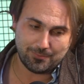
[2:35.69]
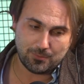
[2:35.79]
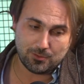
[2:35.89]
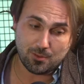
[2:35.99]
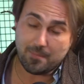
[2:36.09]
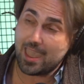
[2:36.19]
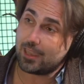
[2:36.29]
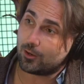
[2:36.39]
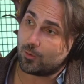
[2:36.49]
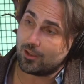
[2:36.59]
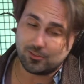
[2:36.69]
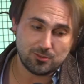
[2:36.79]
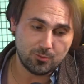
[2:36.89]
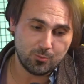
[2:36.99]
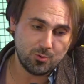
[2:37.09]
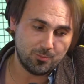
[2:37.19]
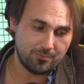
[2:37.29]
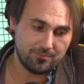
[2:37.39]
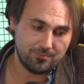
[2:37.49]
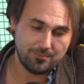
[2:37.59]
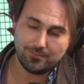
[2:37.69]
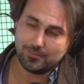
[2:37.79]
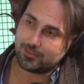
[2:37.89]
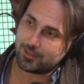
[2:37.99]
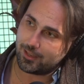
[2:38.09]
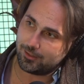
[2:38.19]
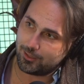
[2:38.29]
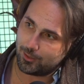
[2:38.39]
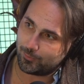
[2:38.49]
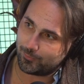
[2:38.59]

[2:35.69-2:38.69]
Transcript: so the man crosses the room to say hello.